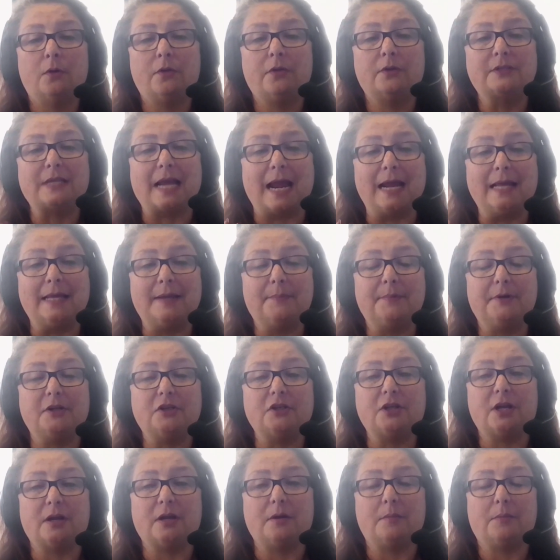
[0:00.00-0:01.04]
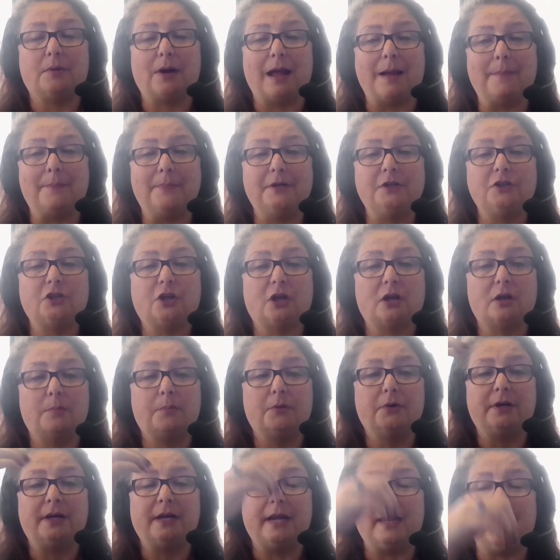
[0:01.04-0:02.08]
or those highly appreciated properties, you're going
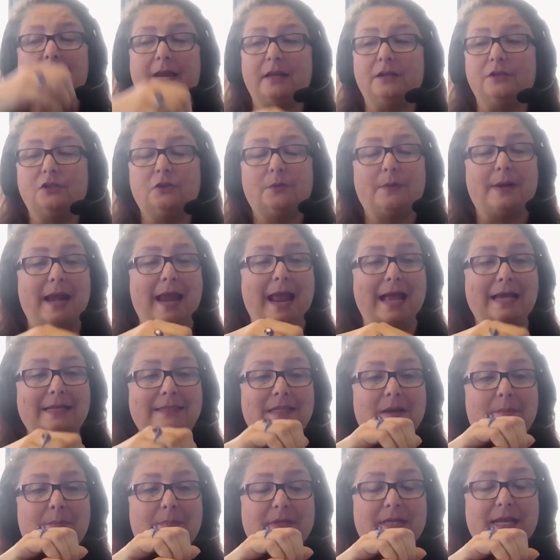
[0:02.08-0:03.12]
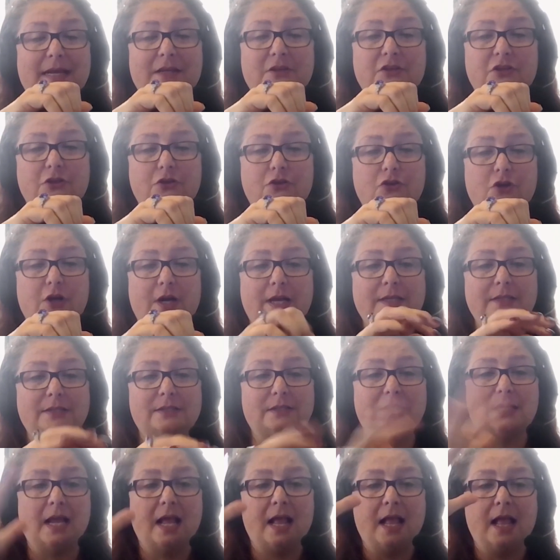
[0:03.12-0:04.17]
to put it into an asset protection
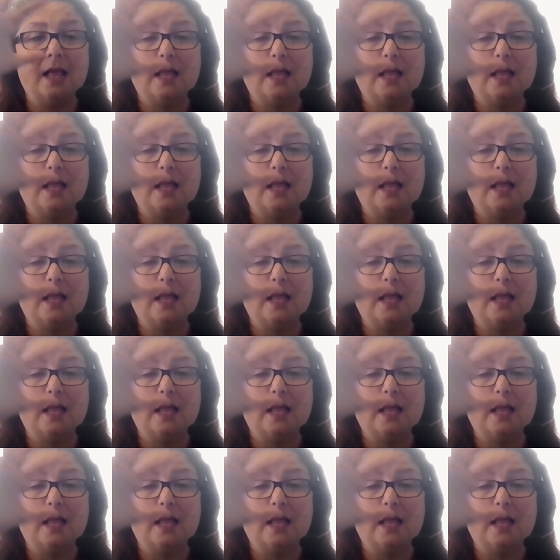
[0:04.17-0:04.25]
trust.